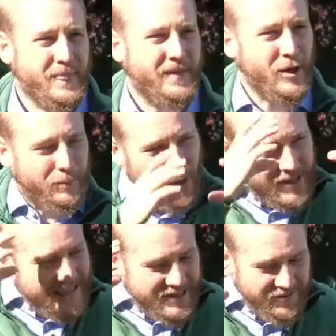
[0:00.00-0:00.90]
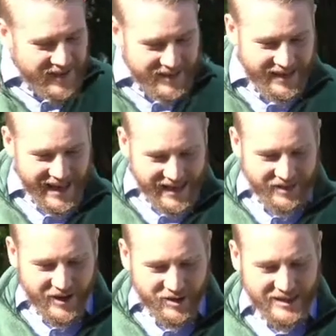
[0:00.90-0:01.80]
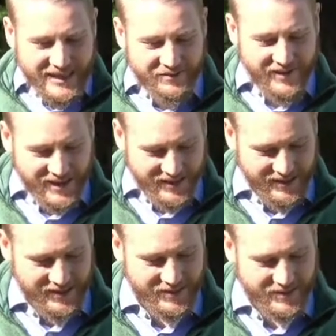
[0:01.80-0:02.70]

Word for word: their believing and their living.